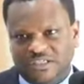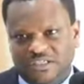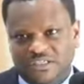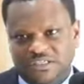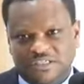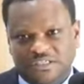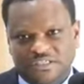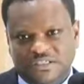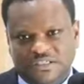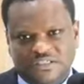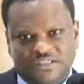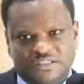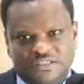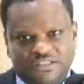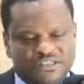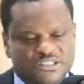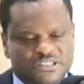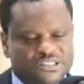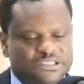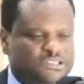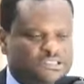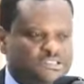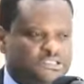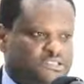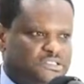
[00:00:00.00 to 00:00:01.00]

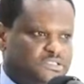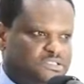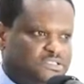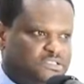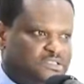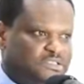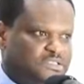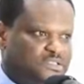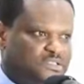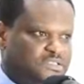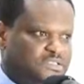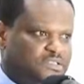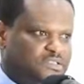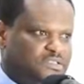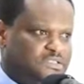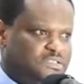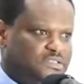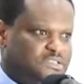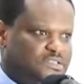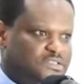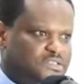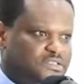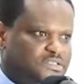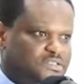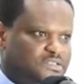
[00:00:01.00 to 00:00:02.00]

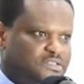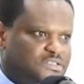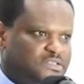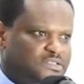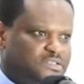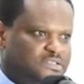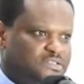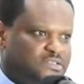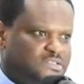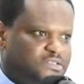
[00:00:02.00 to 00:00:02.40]
No one is speaking in this clip.